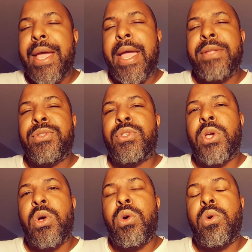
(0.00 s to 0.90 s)
And
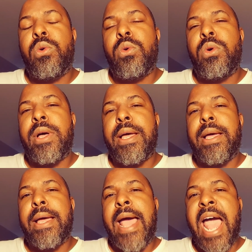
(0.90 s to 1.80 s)
so
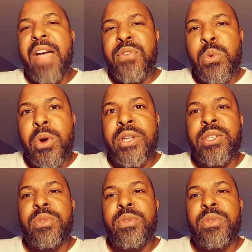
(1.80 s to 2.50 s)
afterwards,